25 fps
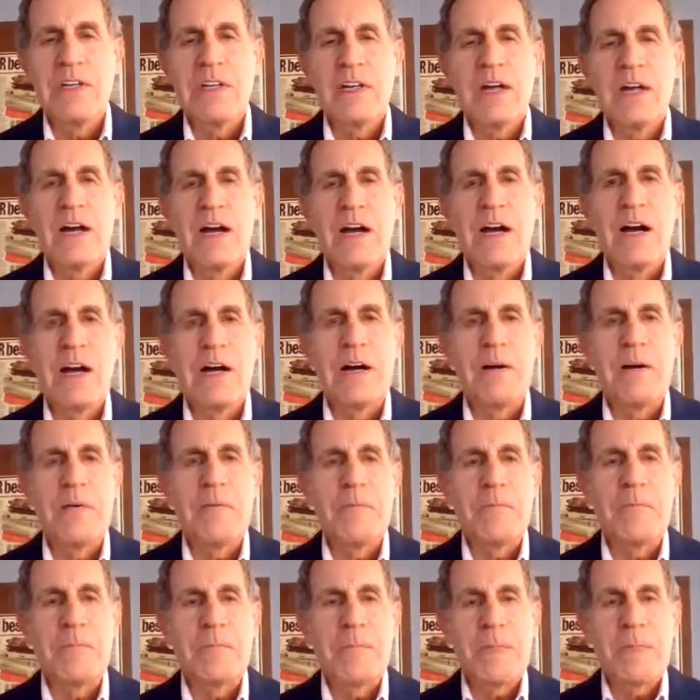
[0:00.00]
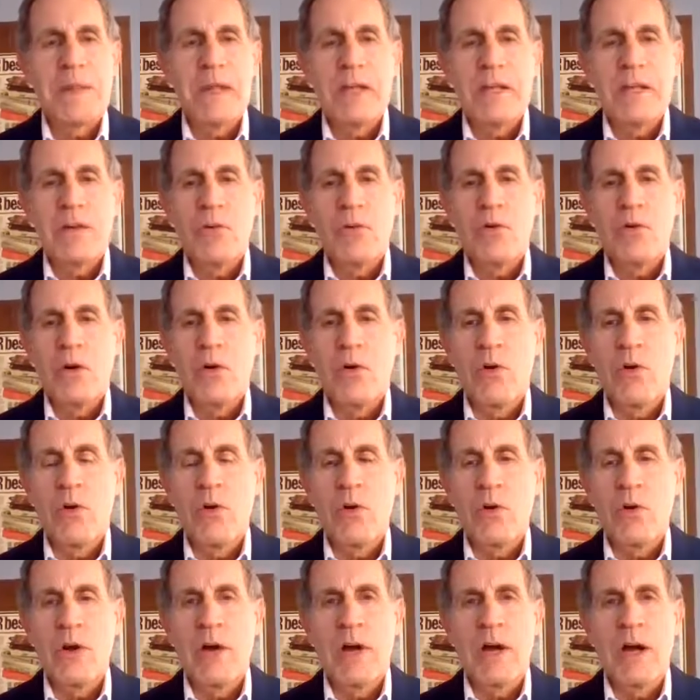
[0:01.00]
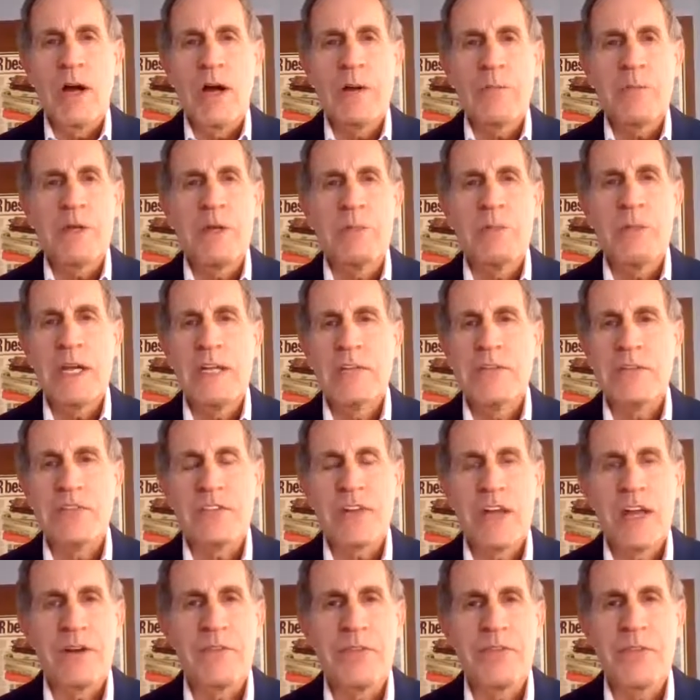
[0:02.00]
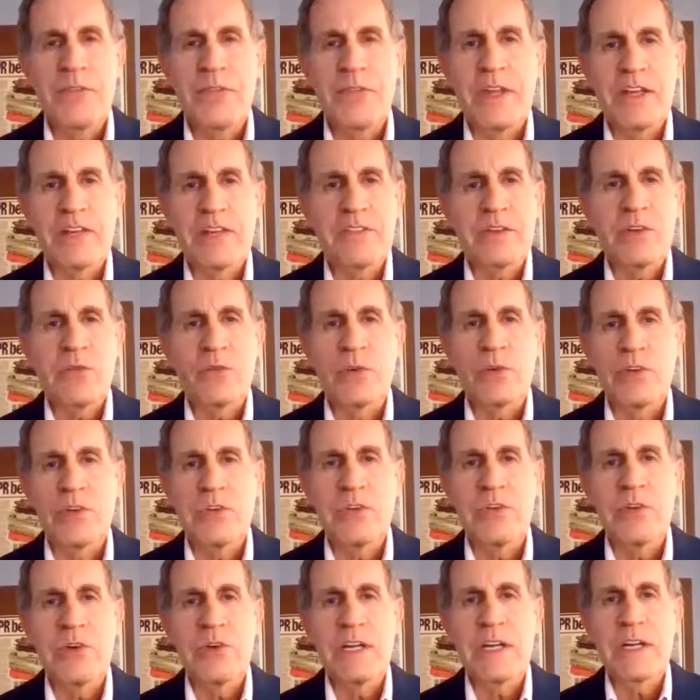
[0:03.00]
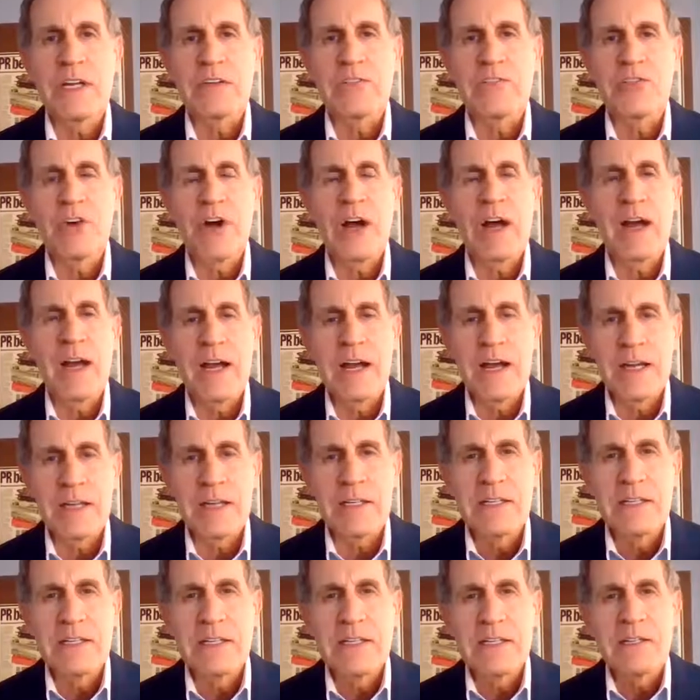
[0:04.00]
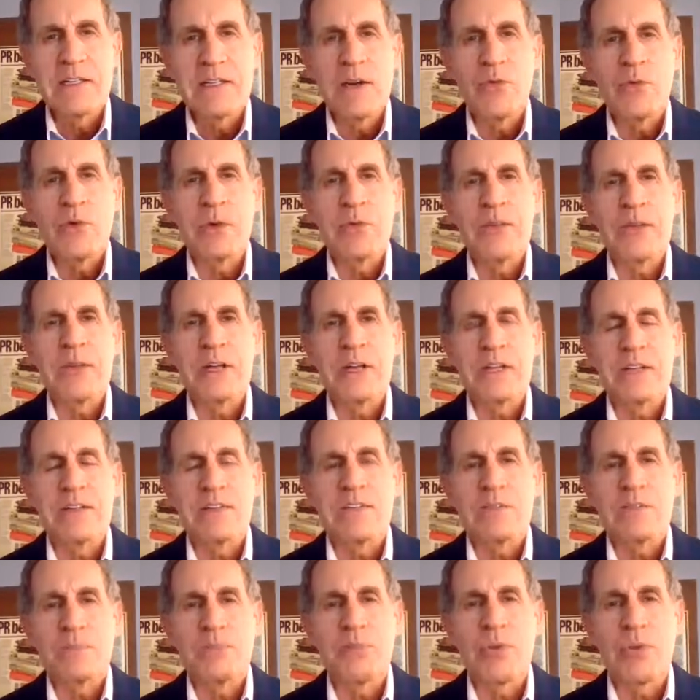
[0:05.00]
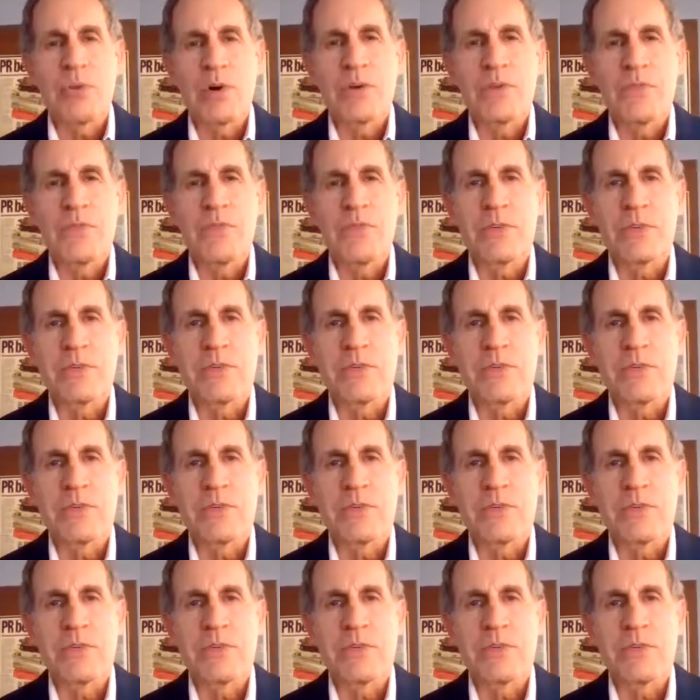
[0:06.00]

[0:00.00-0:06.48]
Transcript: or it may just have things that we're doing at Tryon that we think it's important